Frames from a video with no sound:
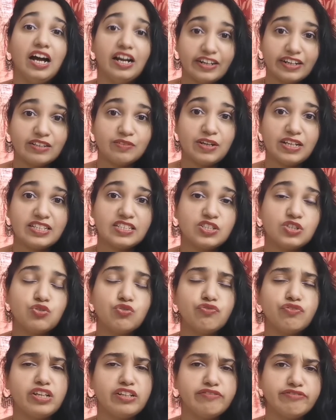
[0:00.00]
requests,
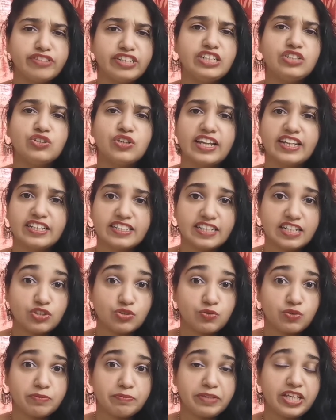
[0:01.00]
do feel free to get in
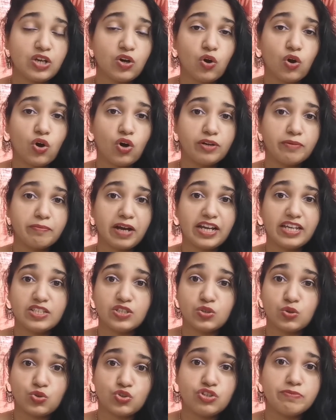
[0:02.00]
touch with me on my
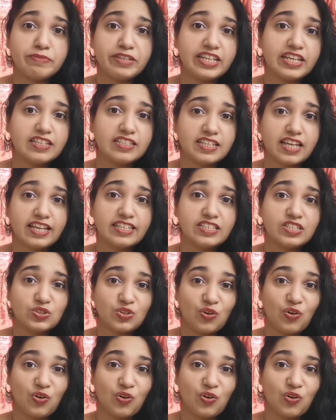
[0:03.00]
social media sites,